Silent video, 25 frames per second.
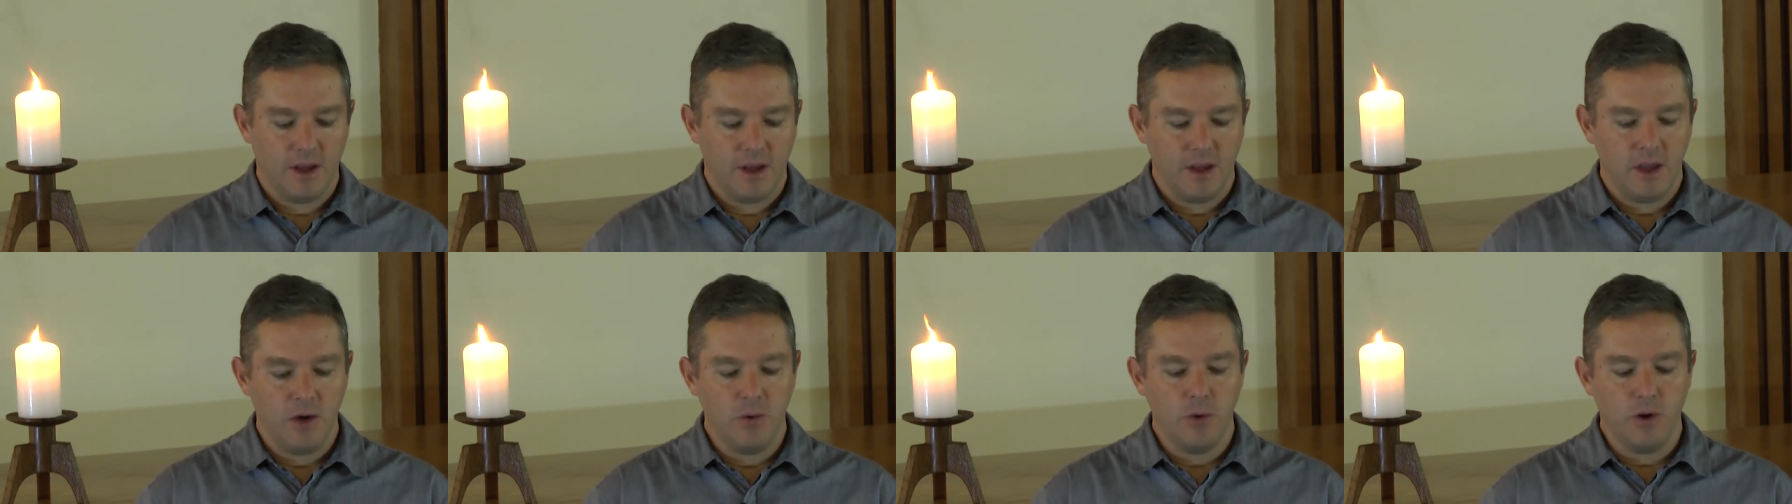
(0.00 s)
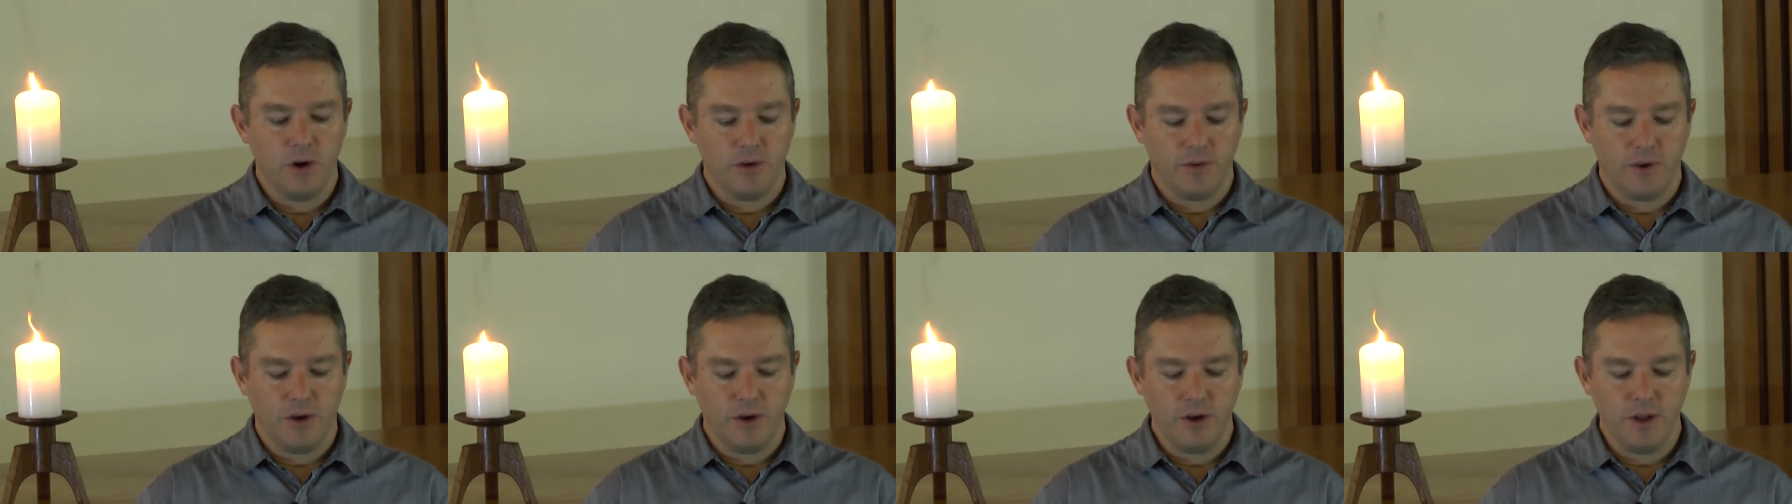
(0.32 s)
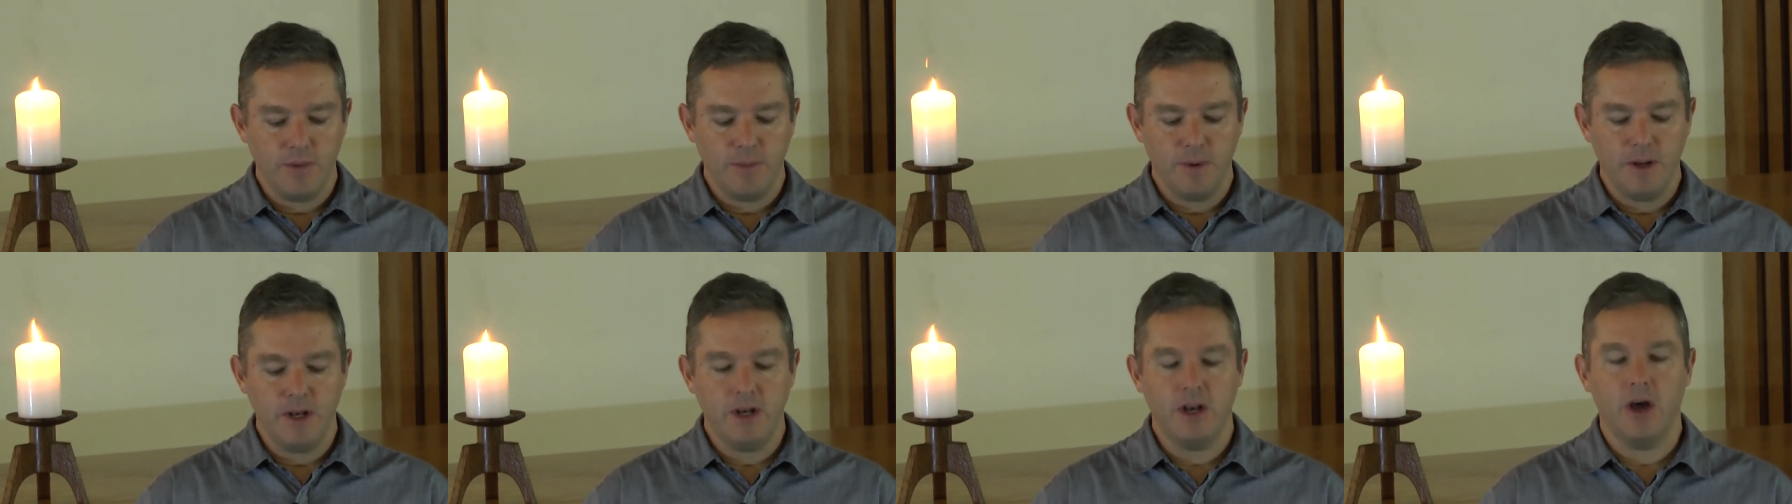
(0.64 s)
he would have
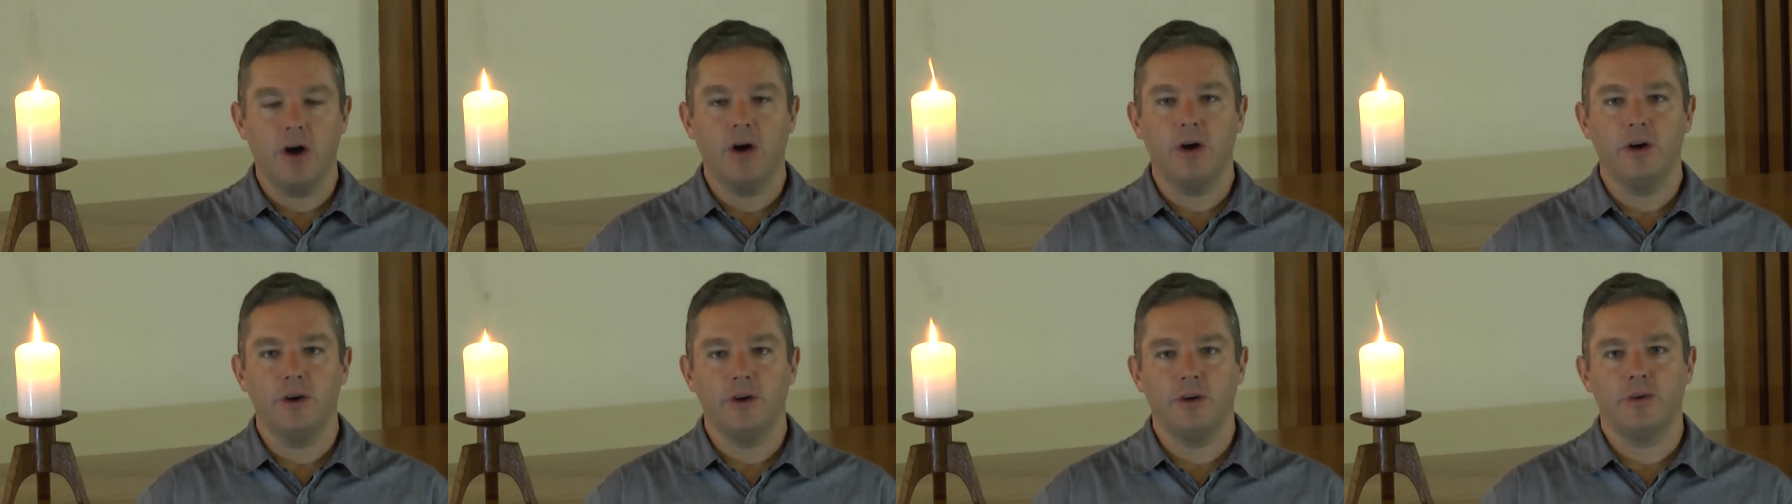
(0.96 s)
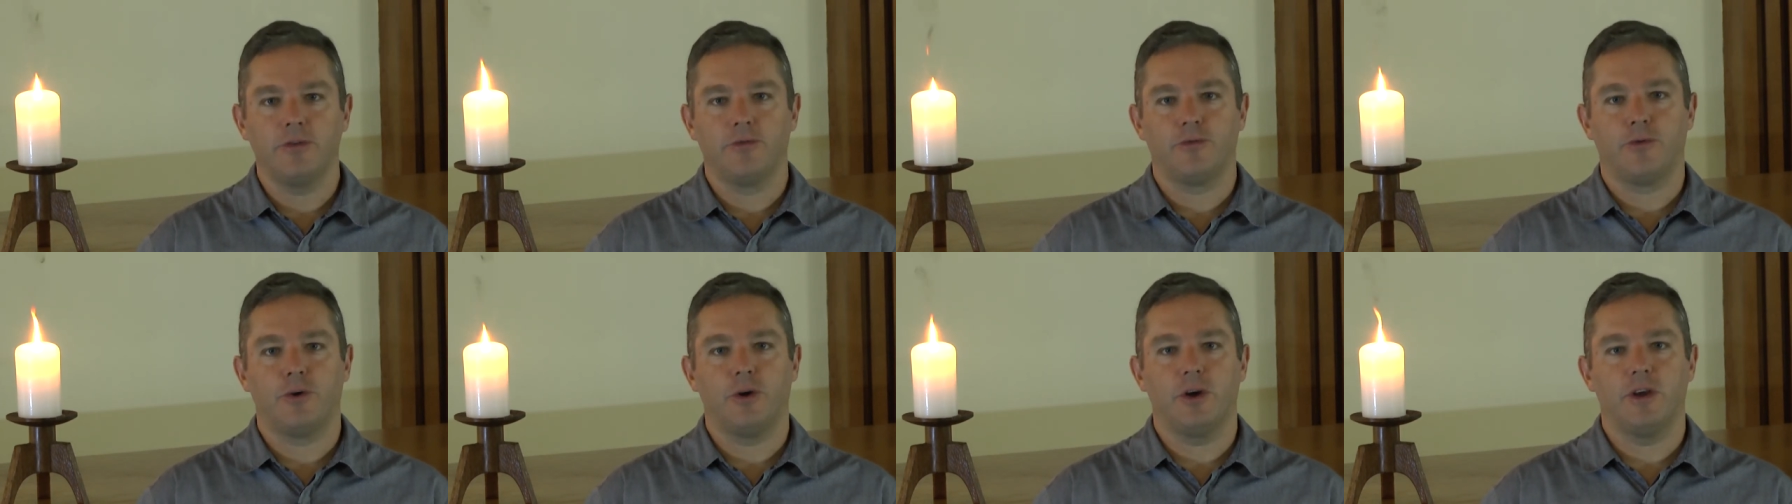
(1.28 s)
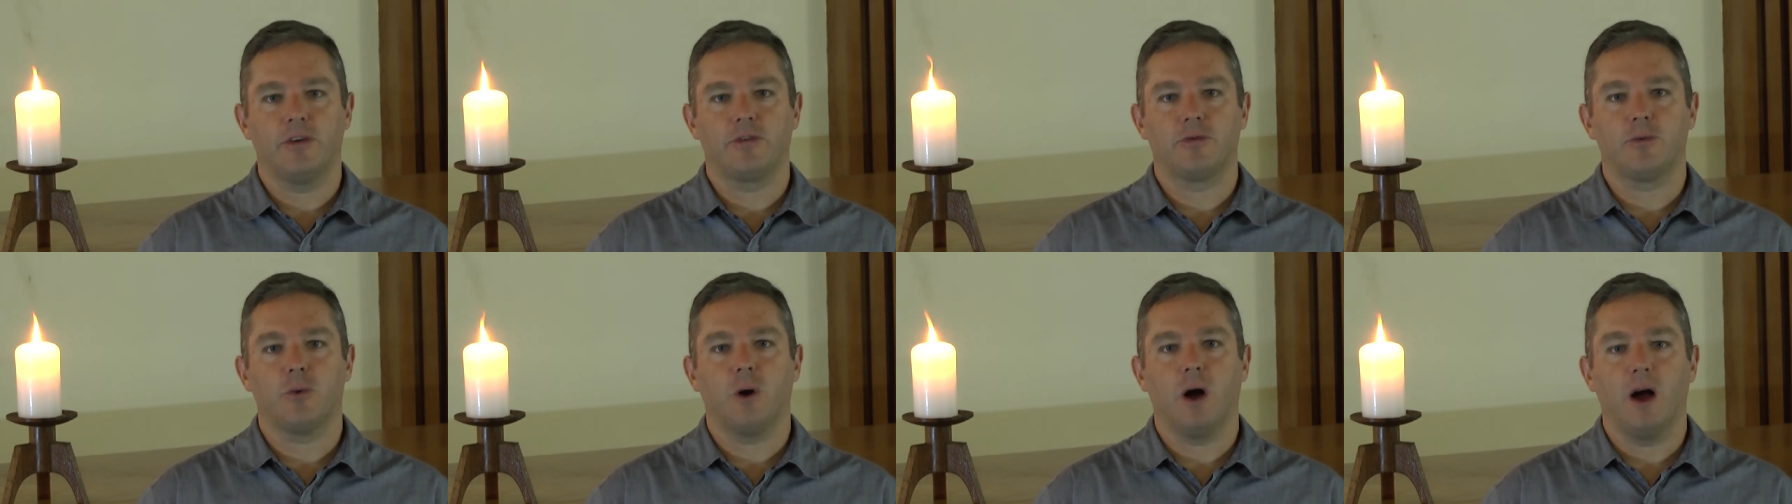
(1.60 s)
only been known for
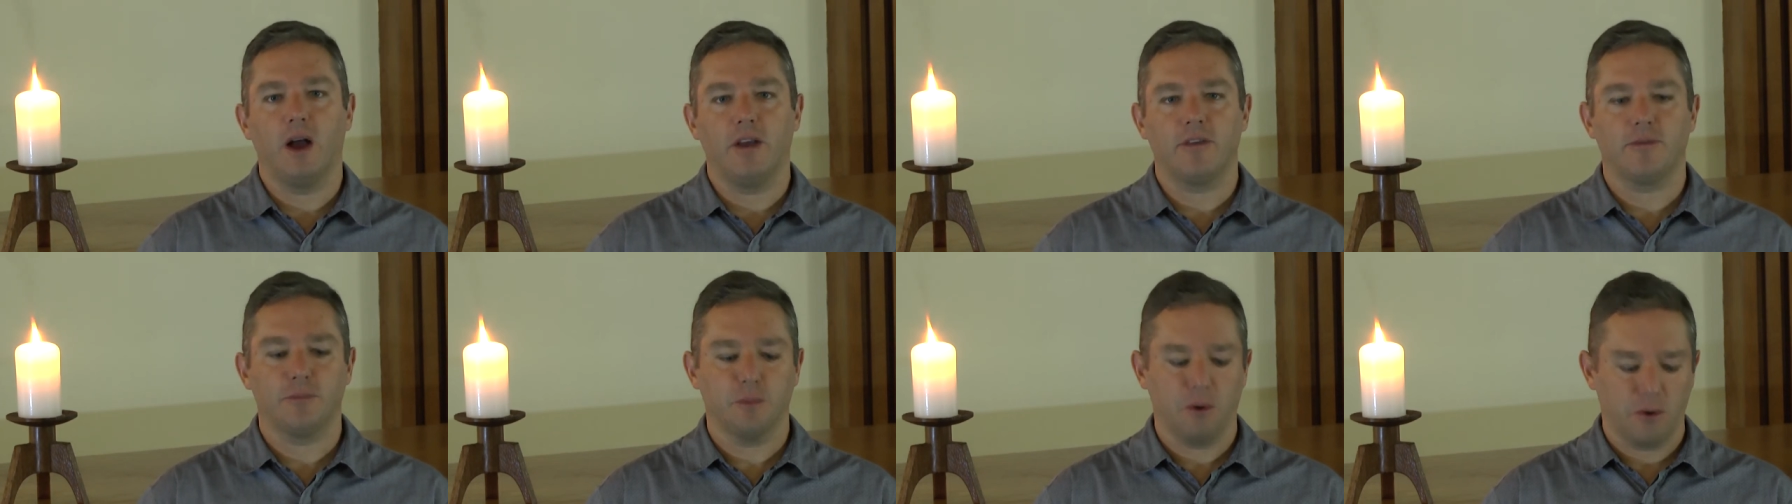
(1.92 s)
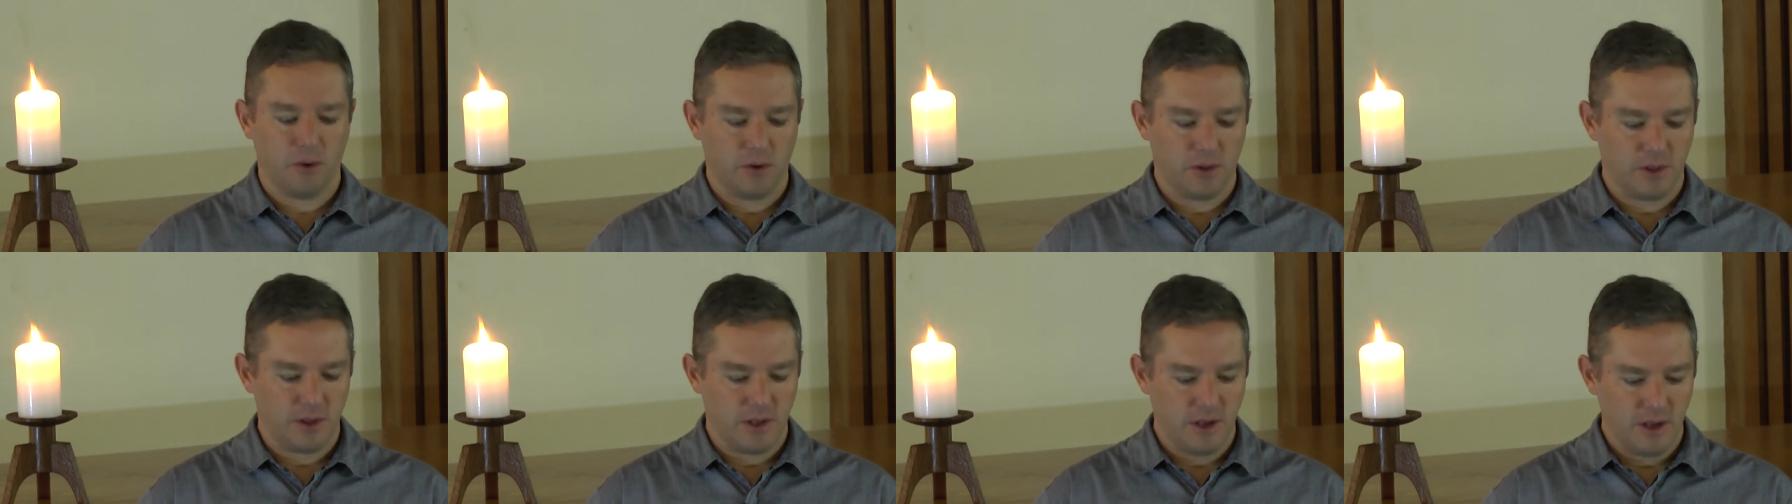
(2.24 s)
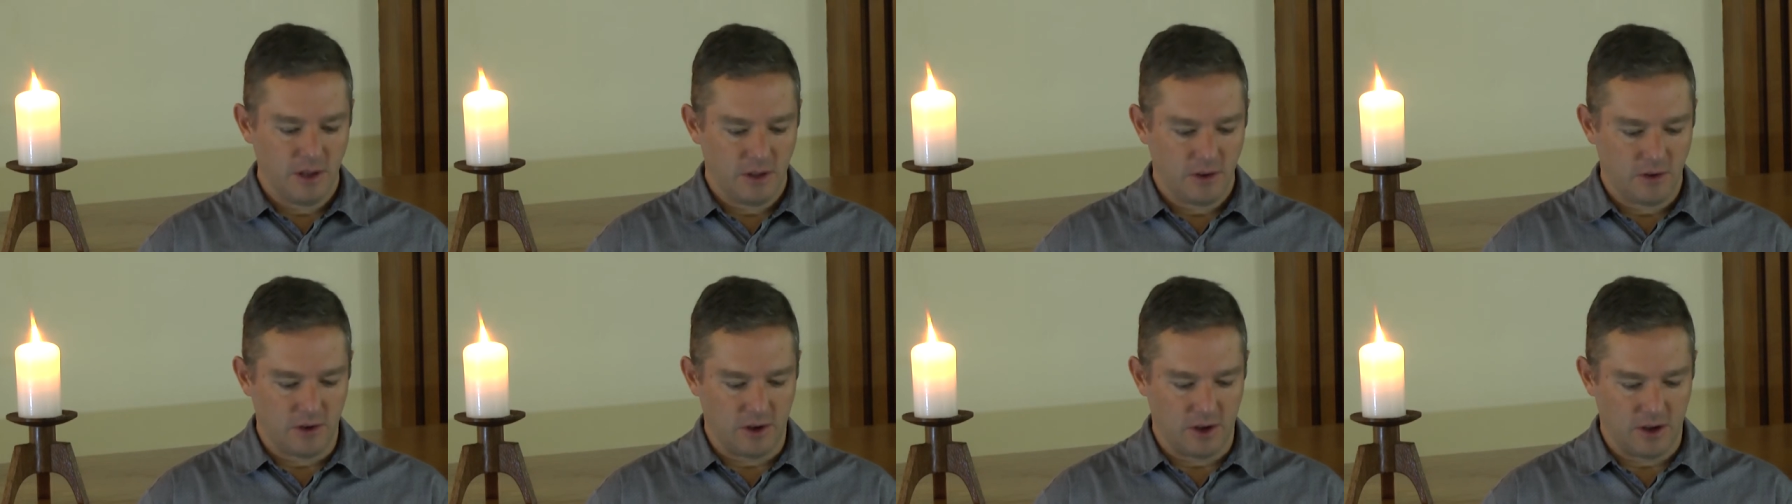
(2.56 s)
his wise moral
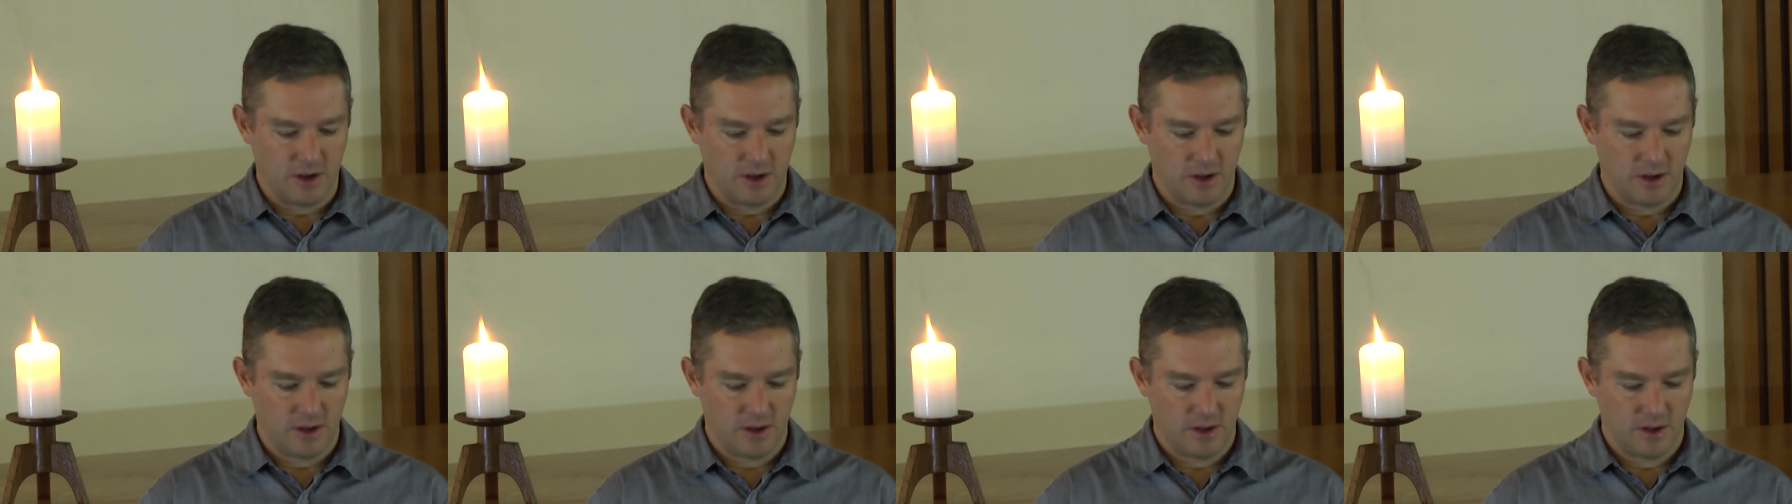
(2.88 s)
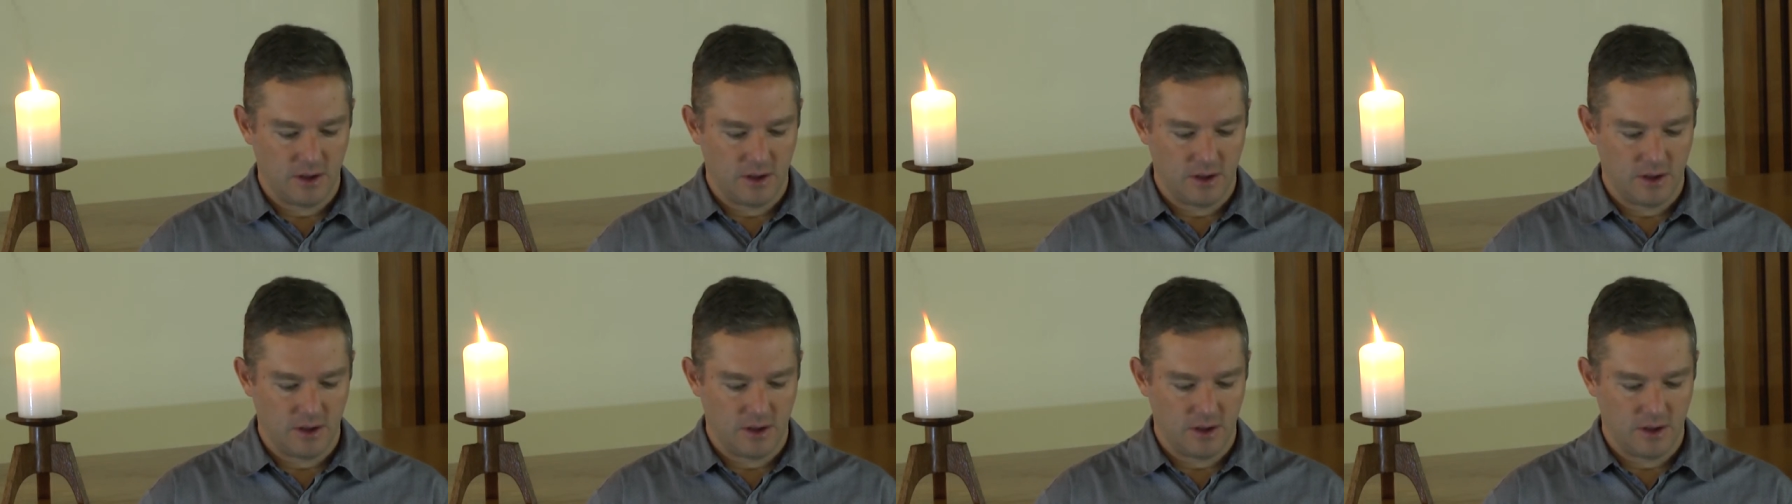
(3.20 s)
teaching.